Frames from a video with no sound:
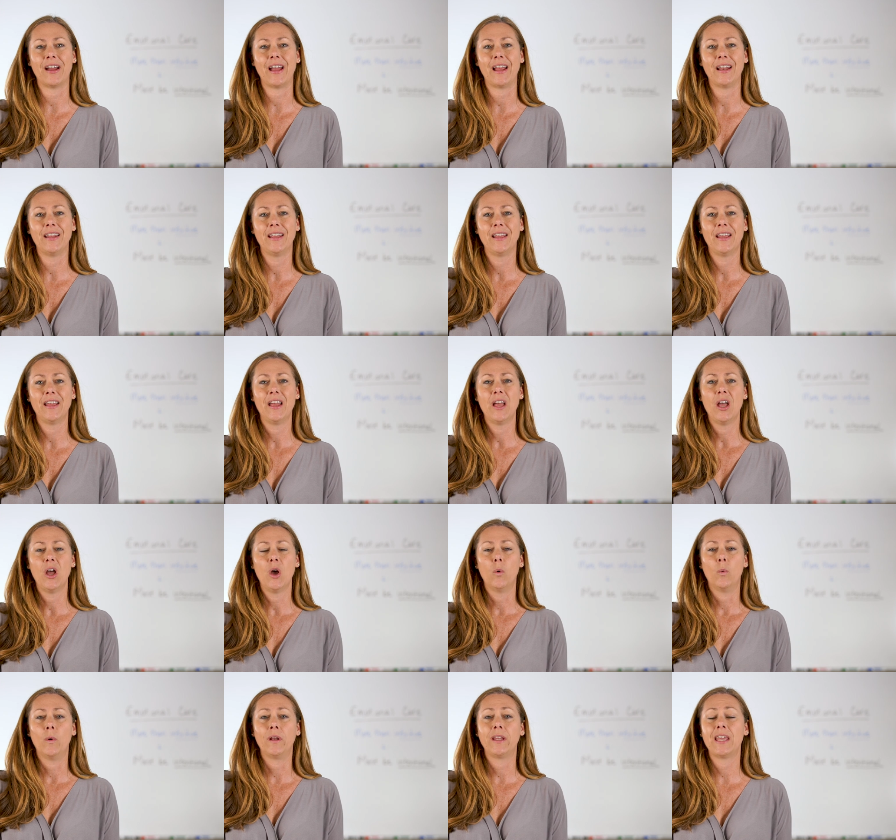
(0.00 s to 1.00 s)
ride.
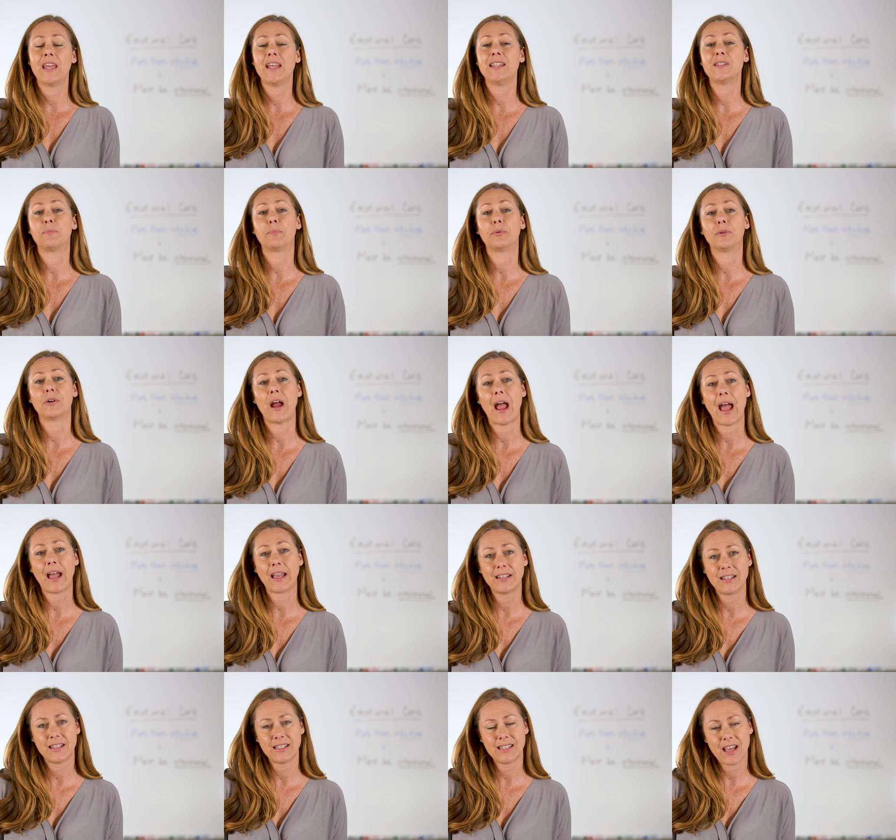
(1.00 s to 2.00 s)
When kids
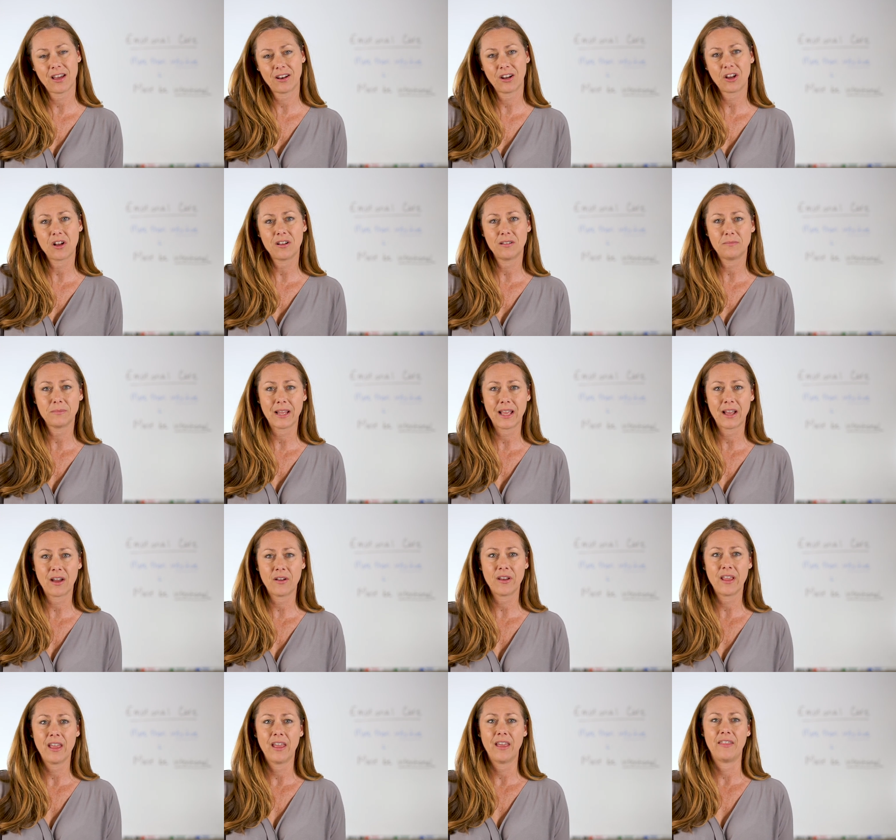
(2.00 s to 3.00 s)
practice how to calm
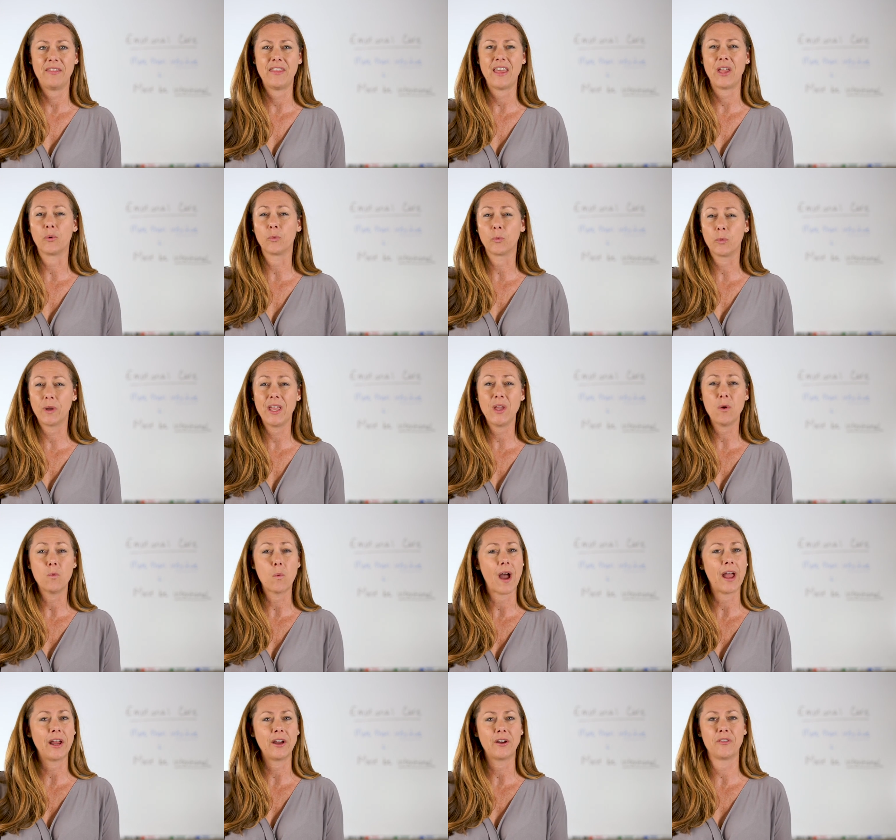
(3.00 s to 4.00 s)
down, they
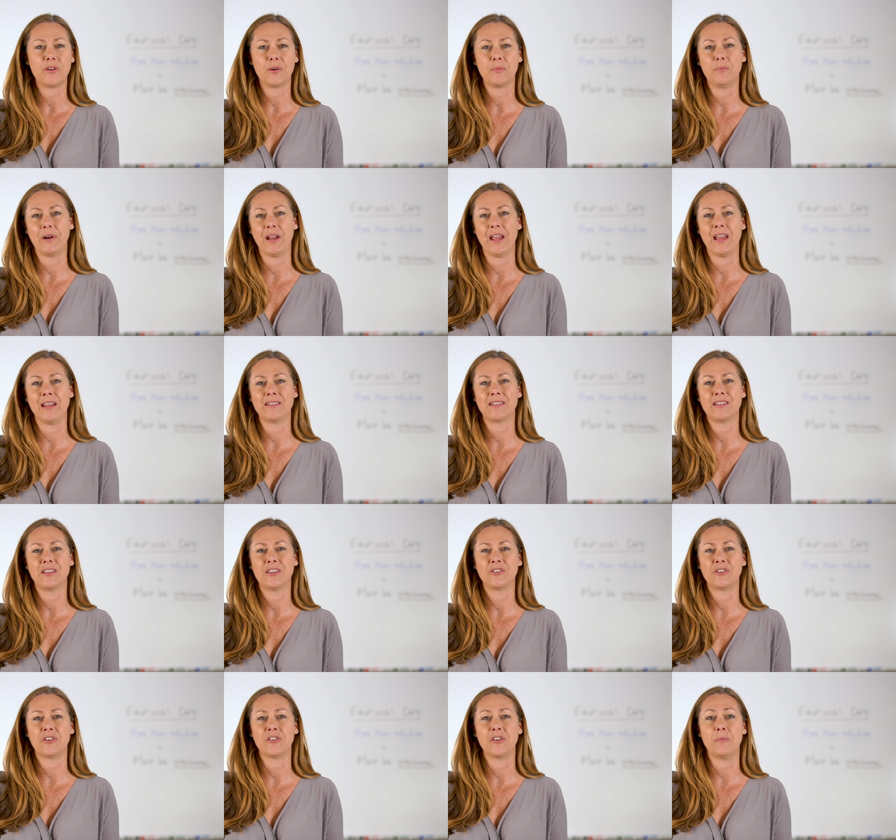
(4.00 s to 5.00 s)
rewire their brains
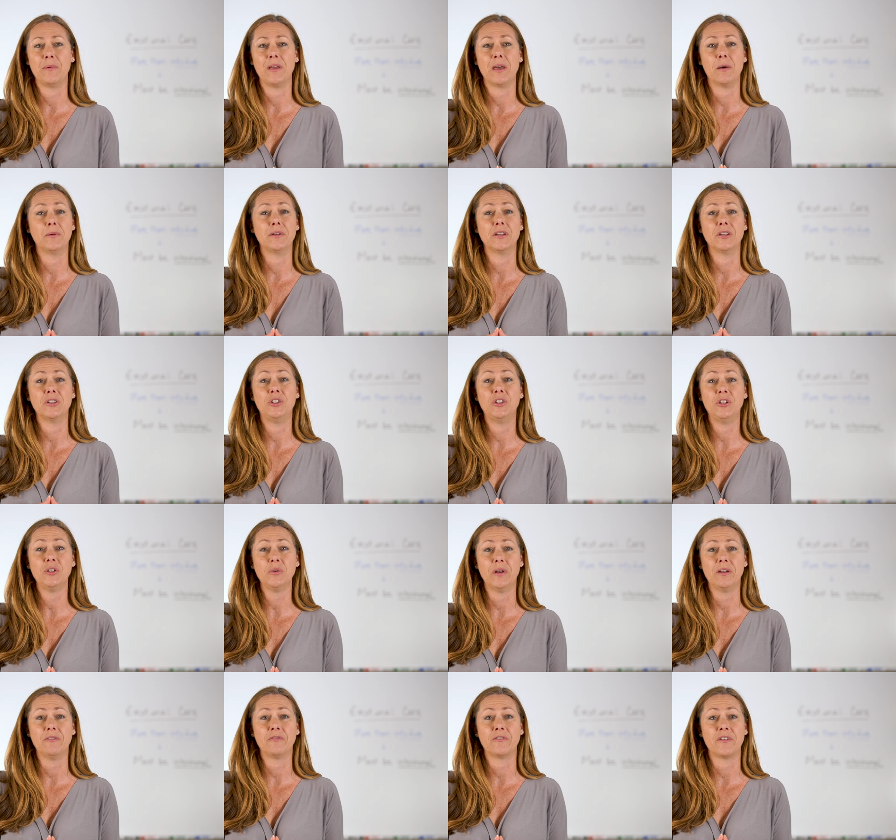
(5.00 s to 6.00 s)
so they'll be able to
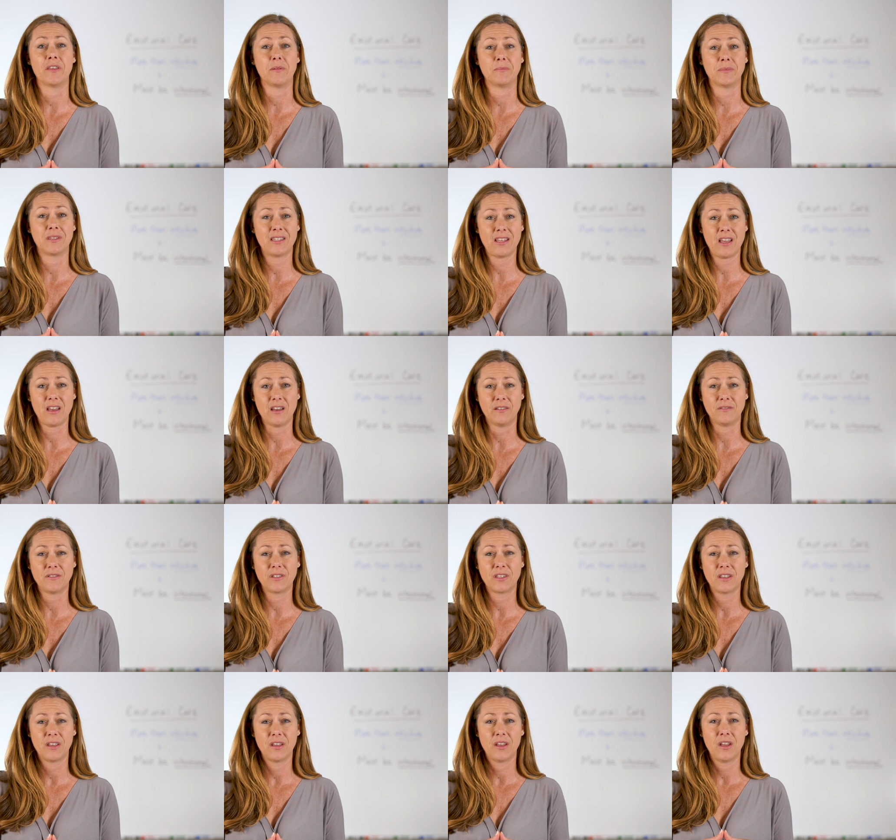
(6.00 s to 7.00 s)
do it for
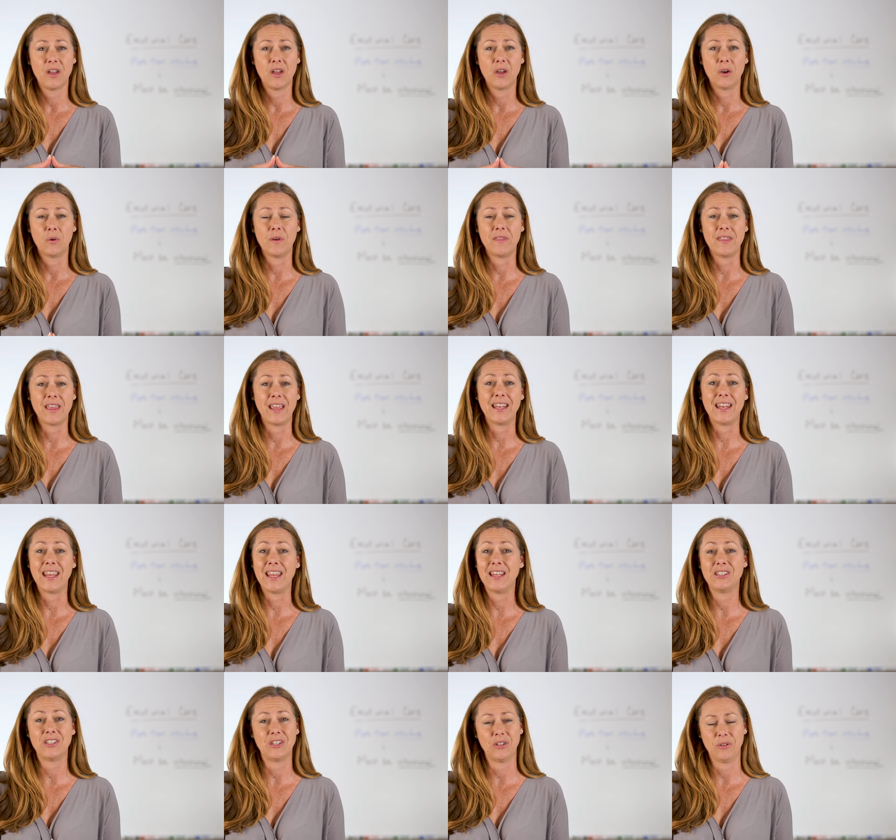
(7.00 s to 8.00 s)
themselves when they
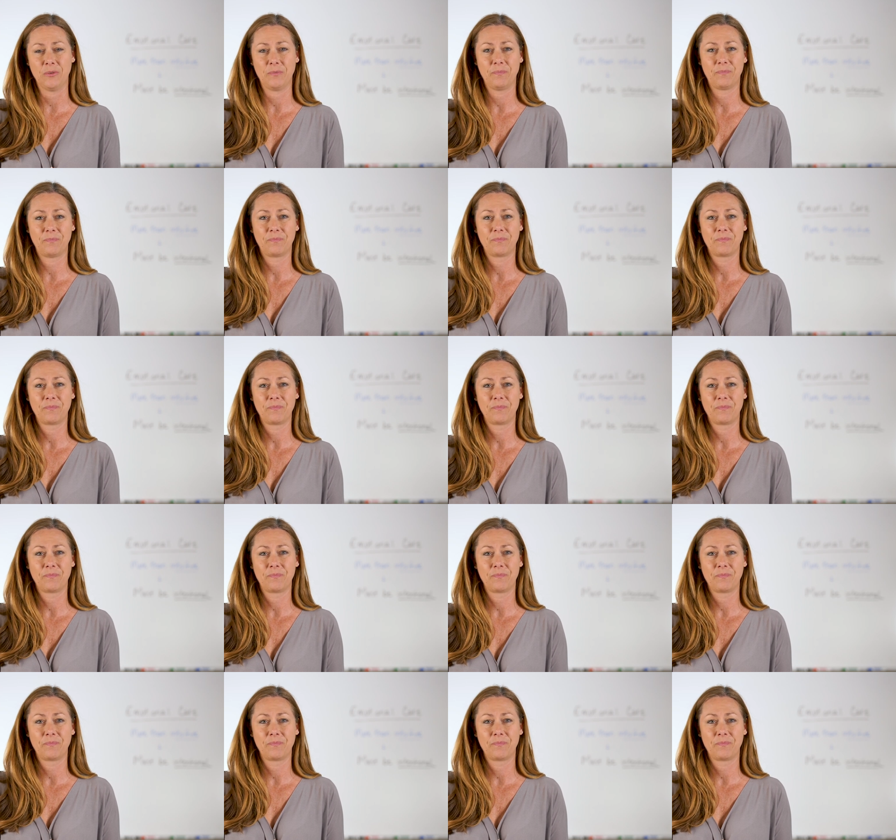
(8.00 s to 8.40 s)
need to.